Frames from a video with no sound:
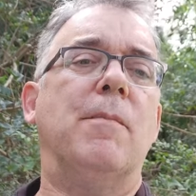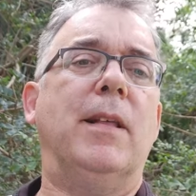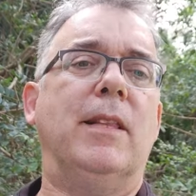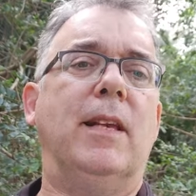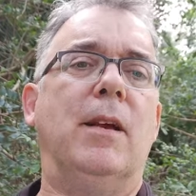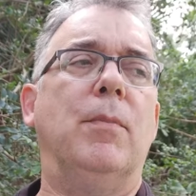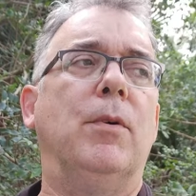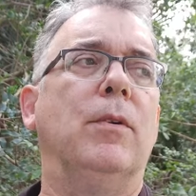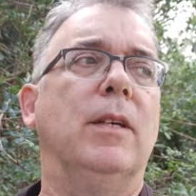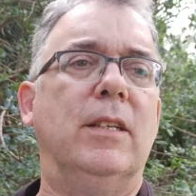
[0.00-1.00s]
about the
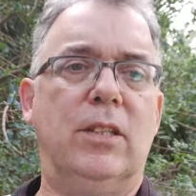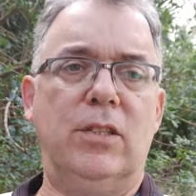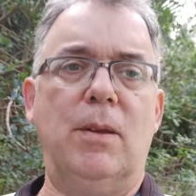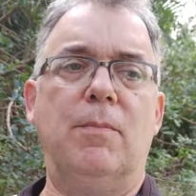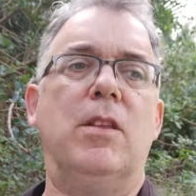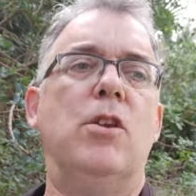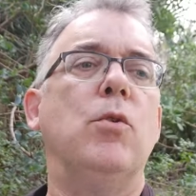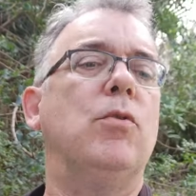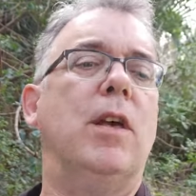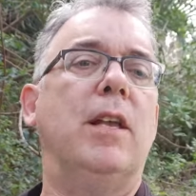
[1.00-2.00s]
gimbal? Is it something
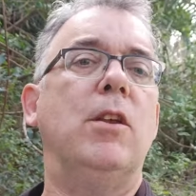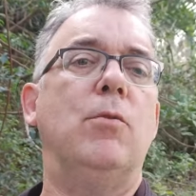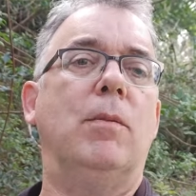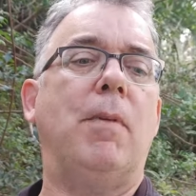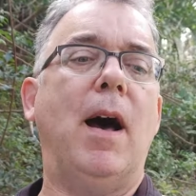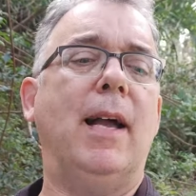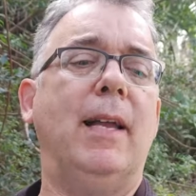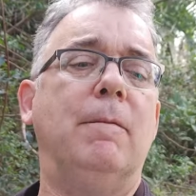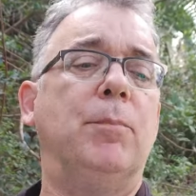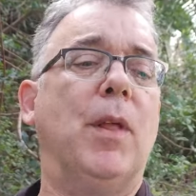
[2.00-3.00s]
you think you would buy?
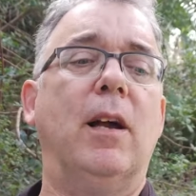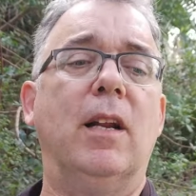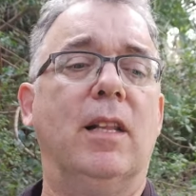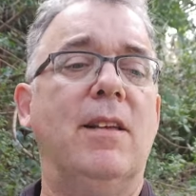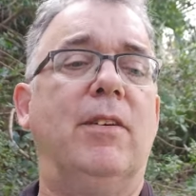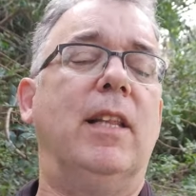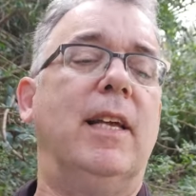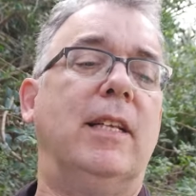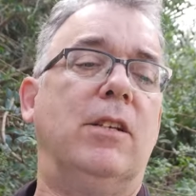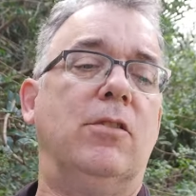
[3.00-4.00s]
I'm going to leave a
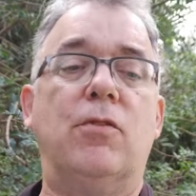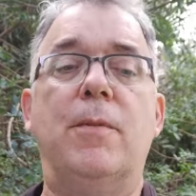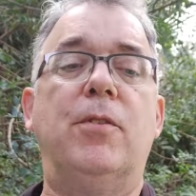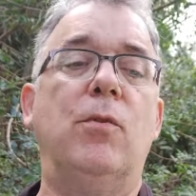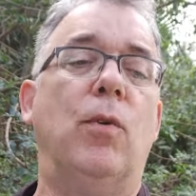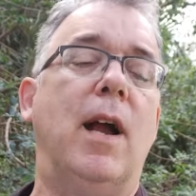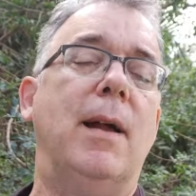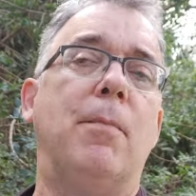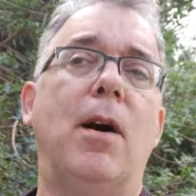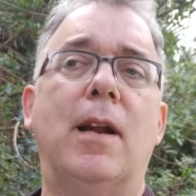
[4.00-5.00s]
link in the description where I
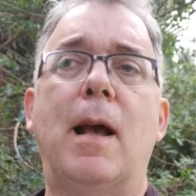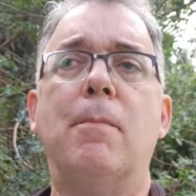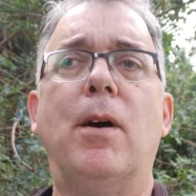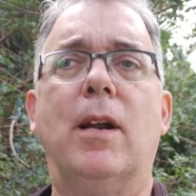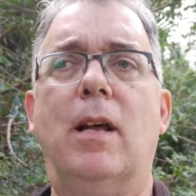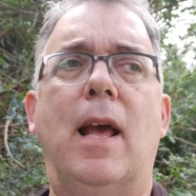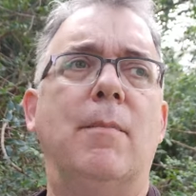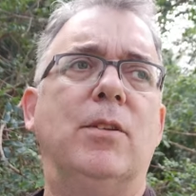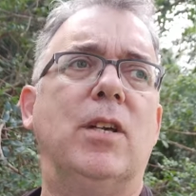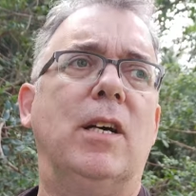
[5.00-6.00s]
bought it. I bought it on
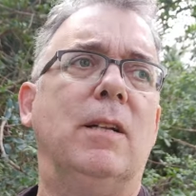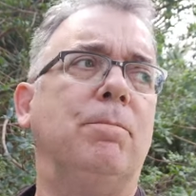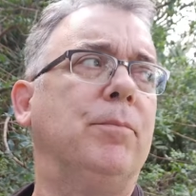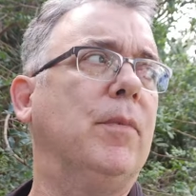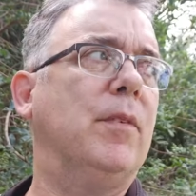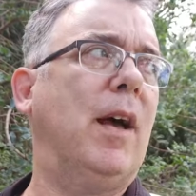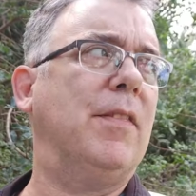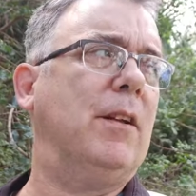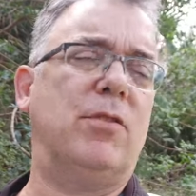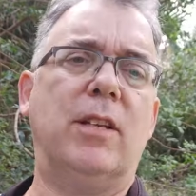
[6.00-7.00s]
Amazon. I
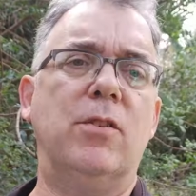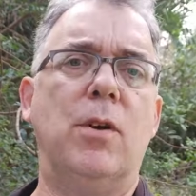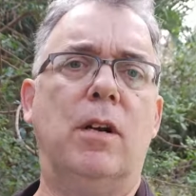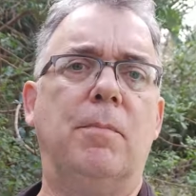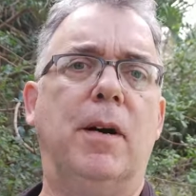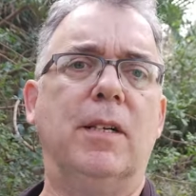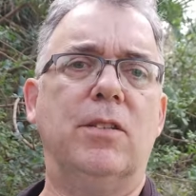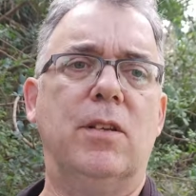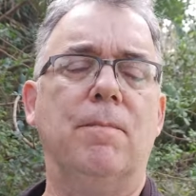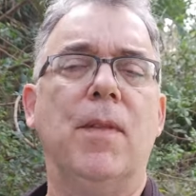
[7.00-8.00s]
think it was like 200
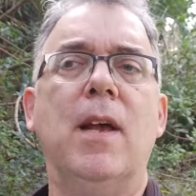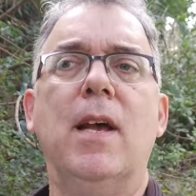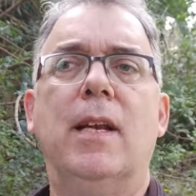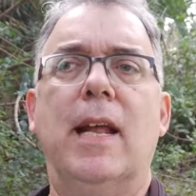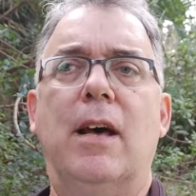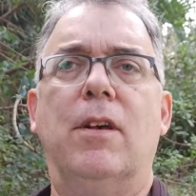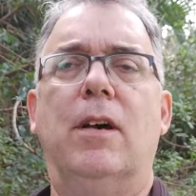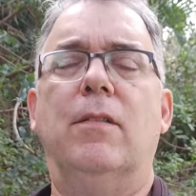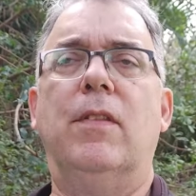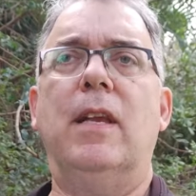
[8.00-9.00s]
bucks. Now the
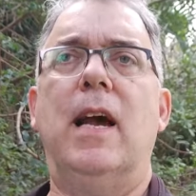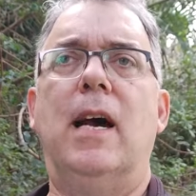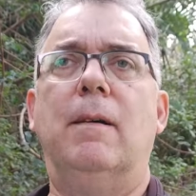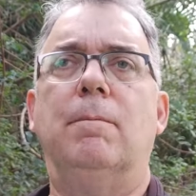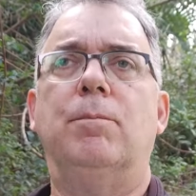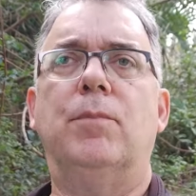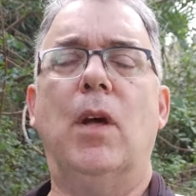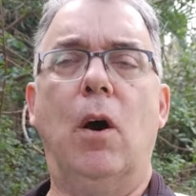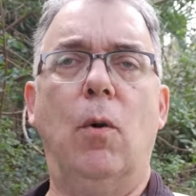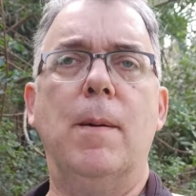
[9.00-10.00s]
the um, the
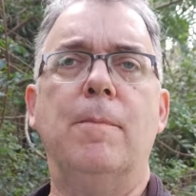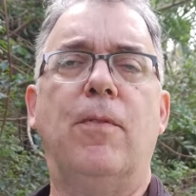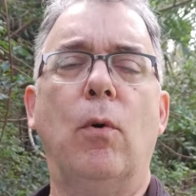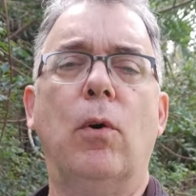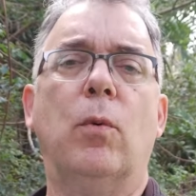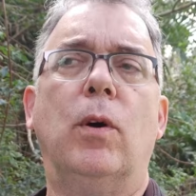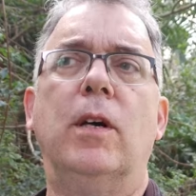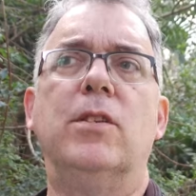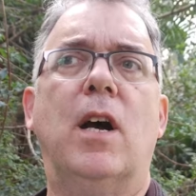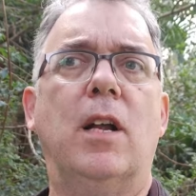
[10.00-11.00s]
OM4
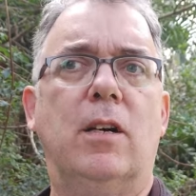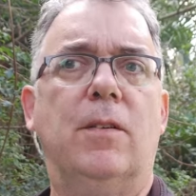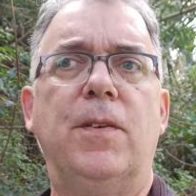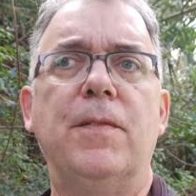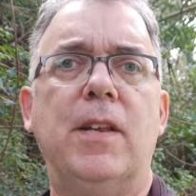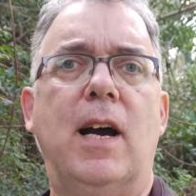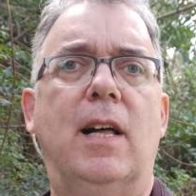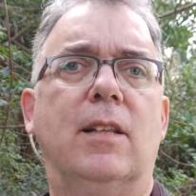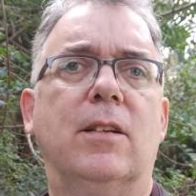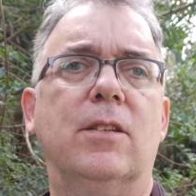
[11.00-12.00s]
was
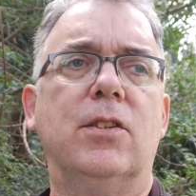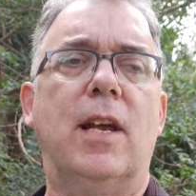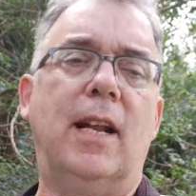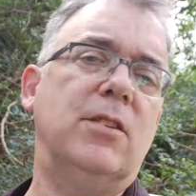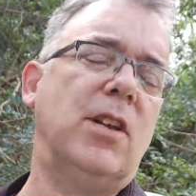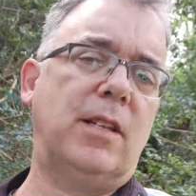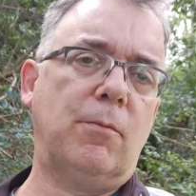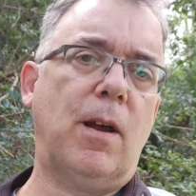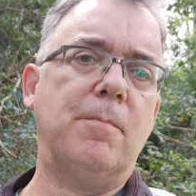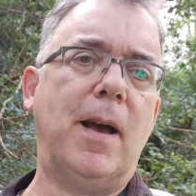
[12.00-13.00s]
$150 and I sent it
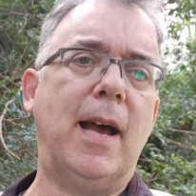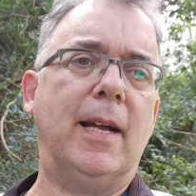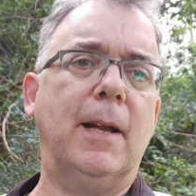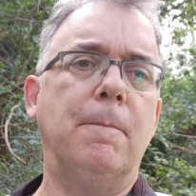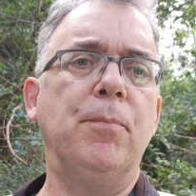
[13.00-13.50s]
right back.